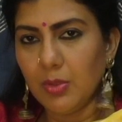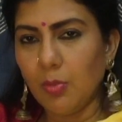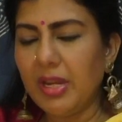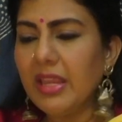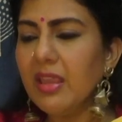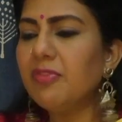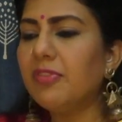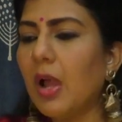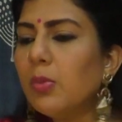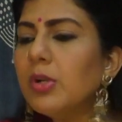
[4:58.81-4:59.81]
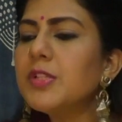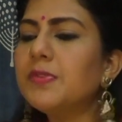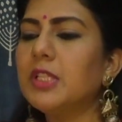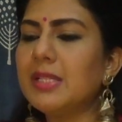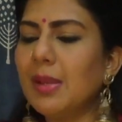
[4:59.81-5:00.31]
bringing flowers
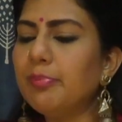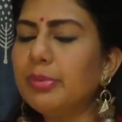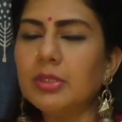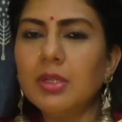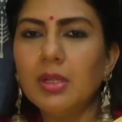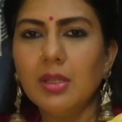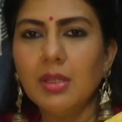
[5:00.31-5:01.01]
for the temple,